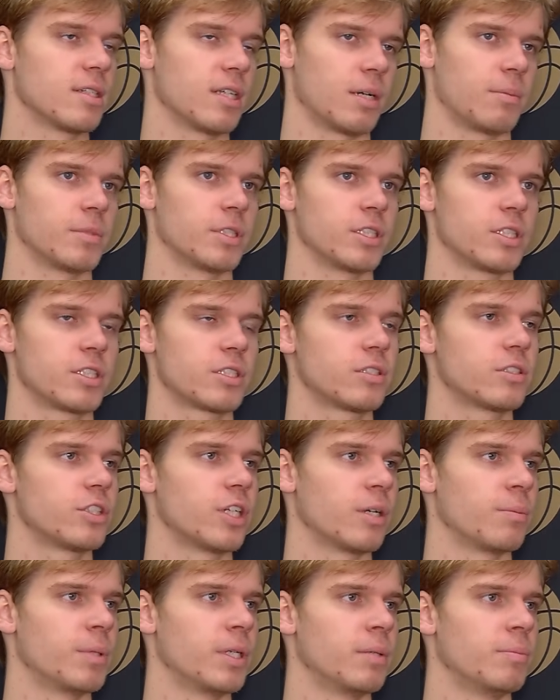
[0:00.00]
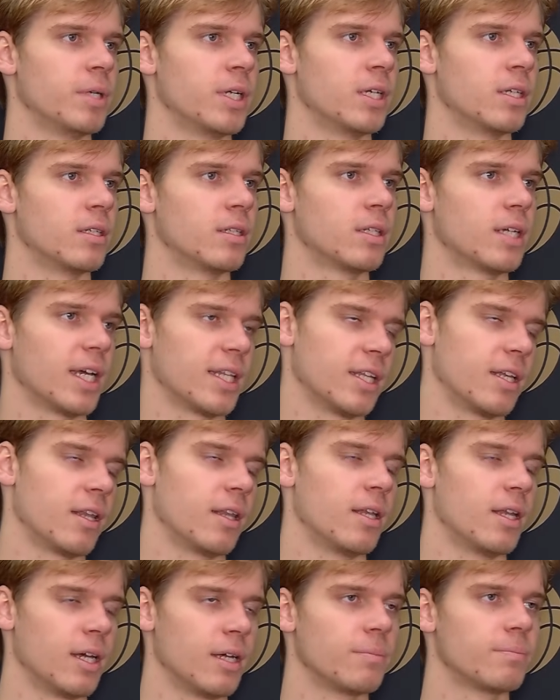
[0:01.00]
and I'm going to just try to be me and at the end of
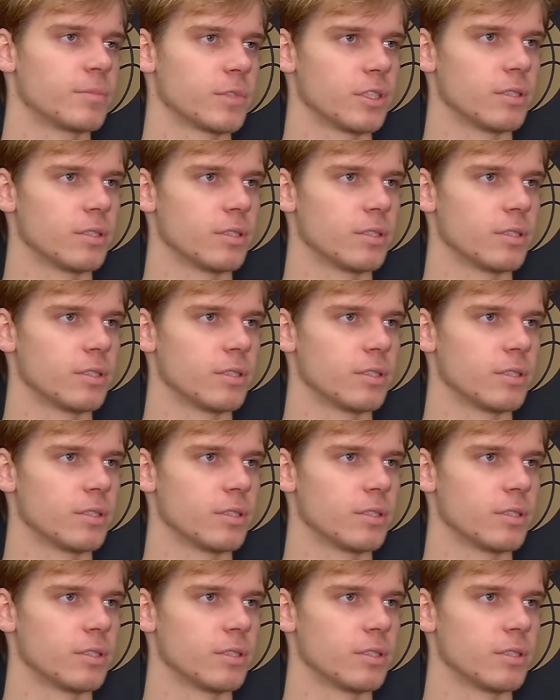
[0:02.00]
the day.